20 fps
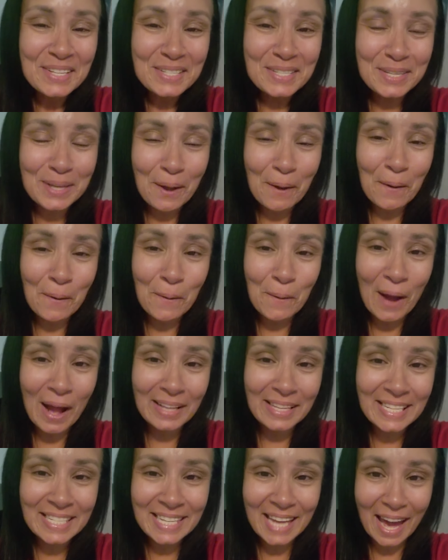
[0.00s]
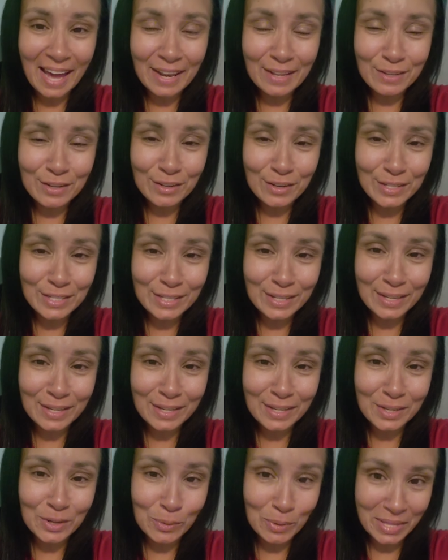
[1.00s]
so I decided to
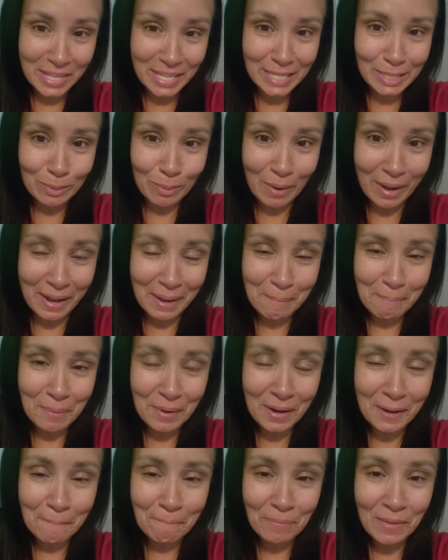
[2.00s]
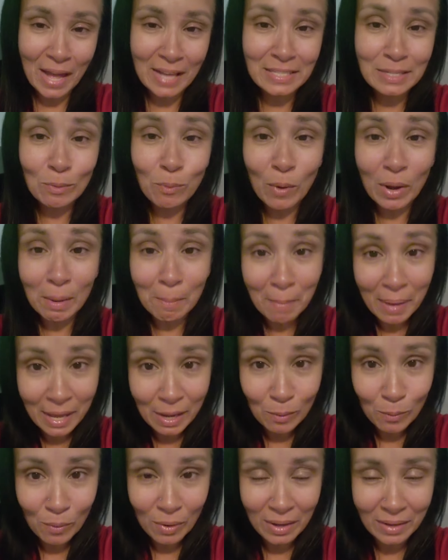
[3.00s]
just do it this way, but I did want to
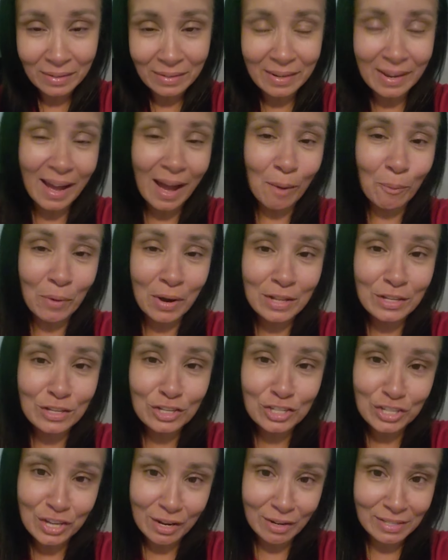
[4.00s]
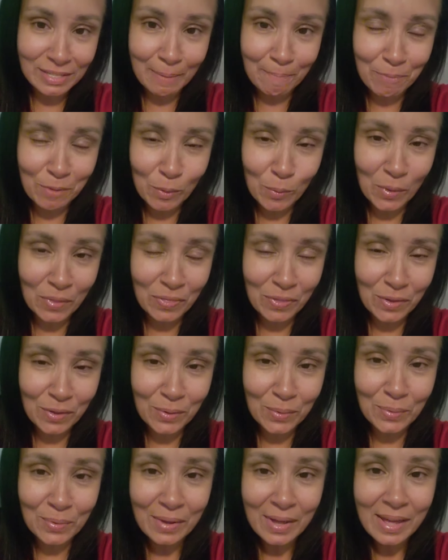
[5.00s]
make one. I wanted to share something with
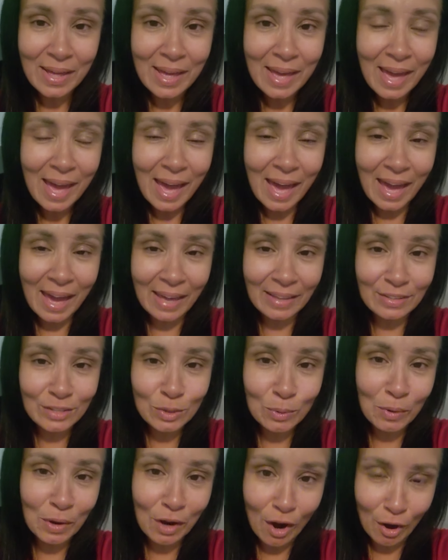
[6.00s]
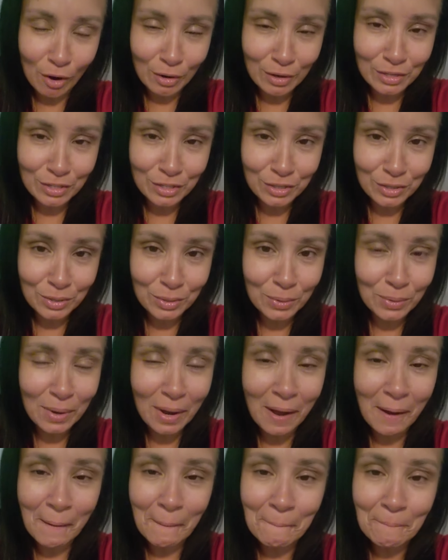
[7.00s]
you and to encourage you.
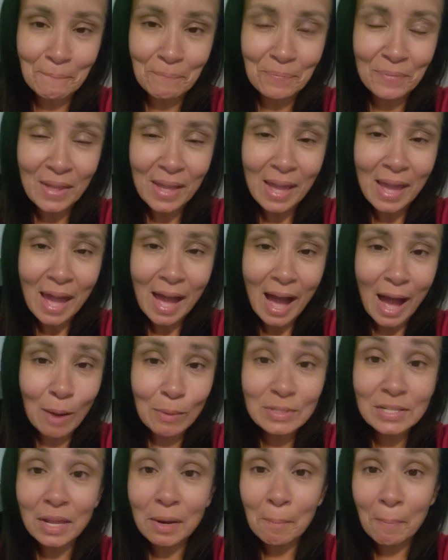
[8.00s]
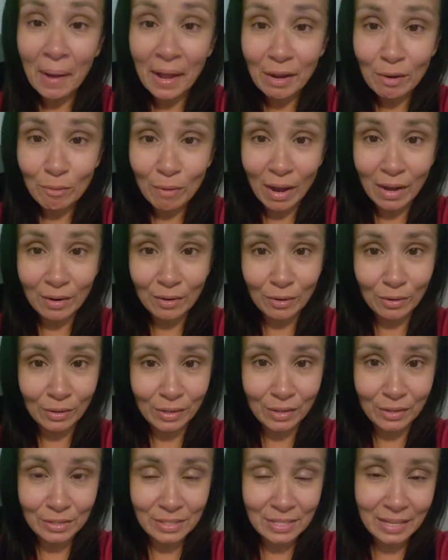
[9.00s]
Um, I was on a bike ride
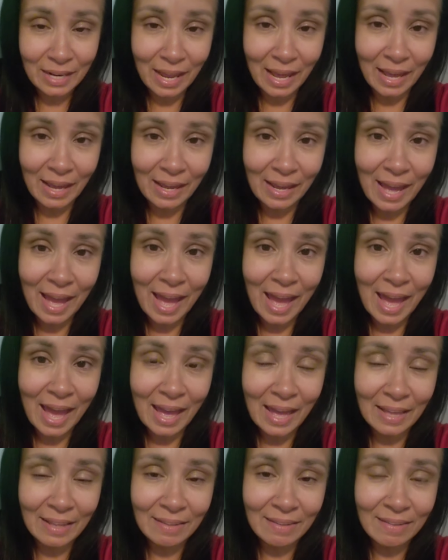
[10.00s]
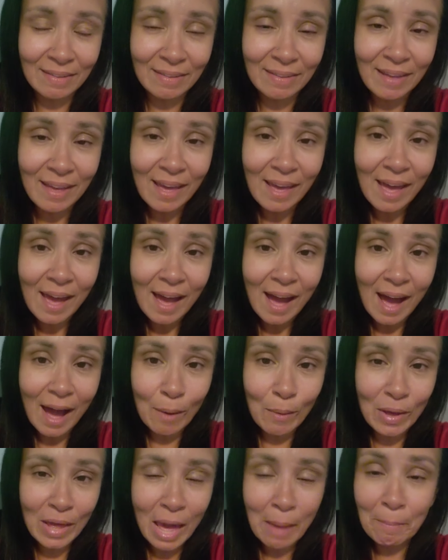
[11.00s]
earlier today and
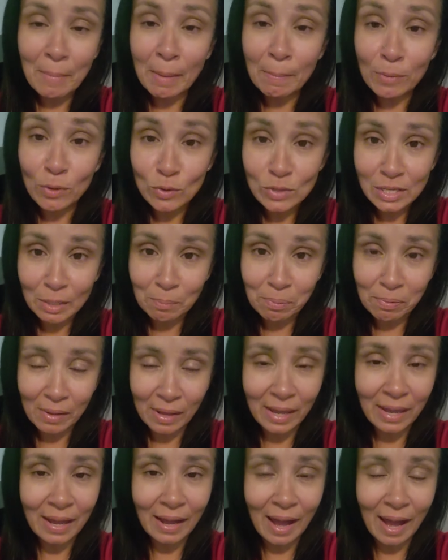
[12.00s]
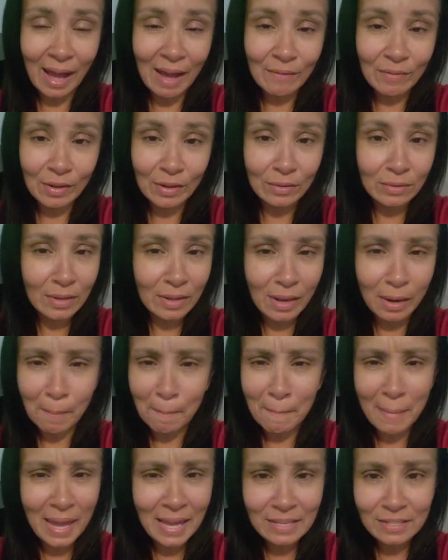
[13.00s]
I would have my music playing. I have a, an
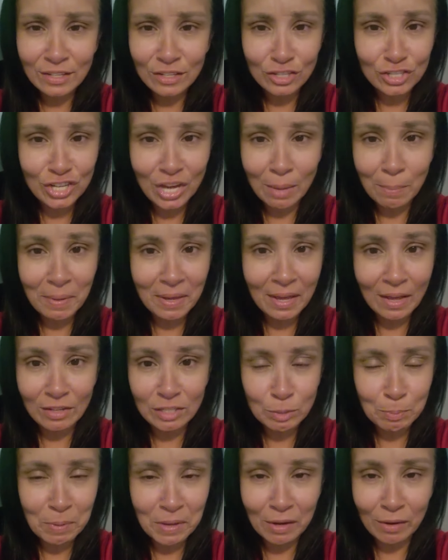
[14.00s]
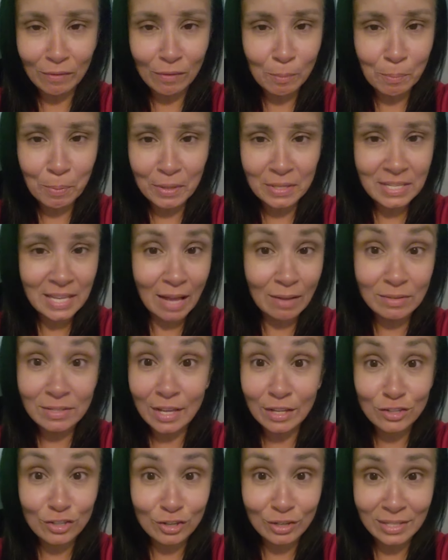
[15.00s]
amazing JBL speaker that puts out
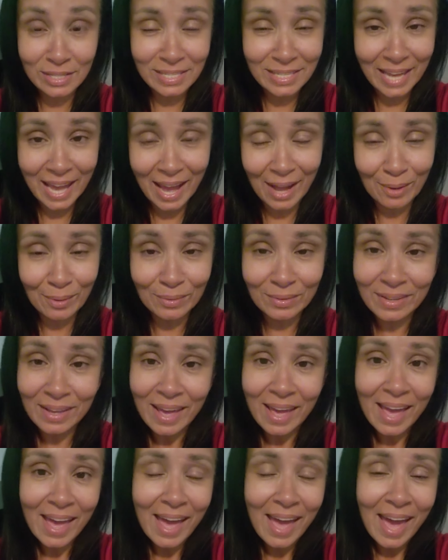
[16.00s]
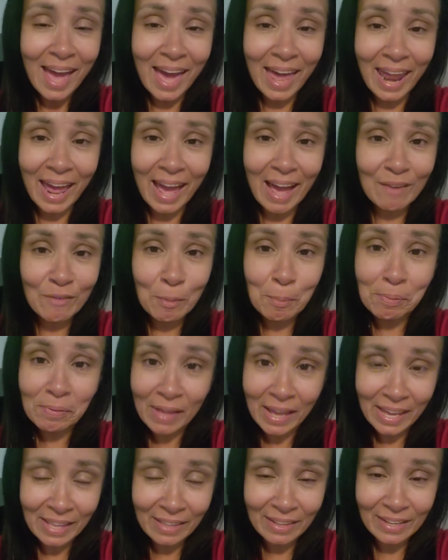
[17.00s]
such good sound. And I have a
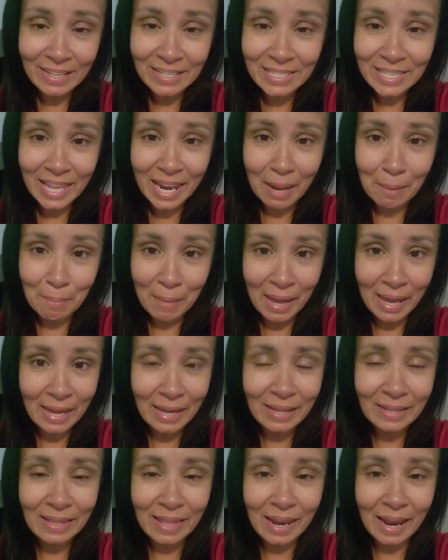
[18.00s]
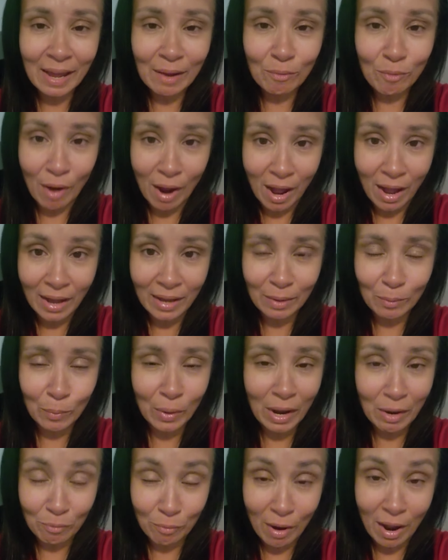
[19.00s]
playlist that I made that I ride
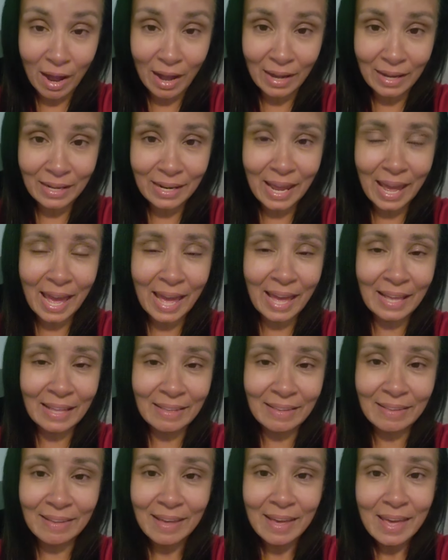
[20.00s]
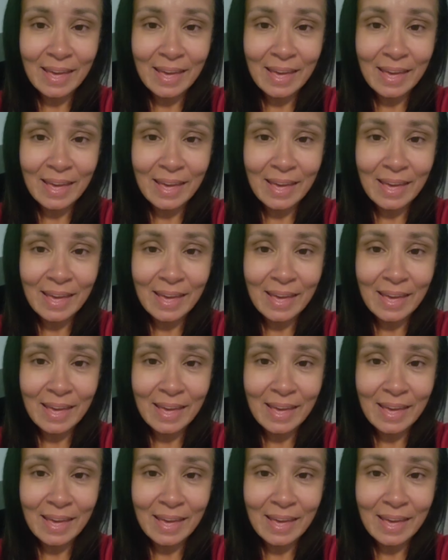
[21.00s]
when I ride and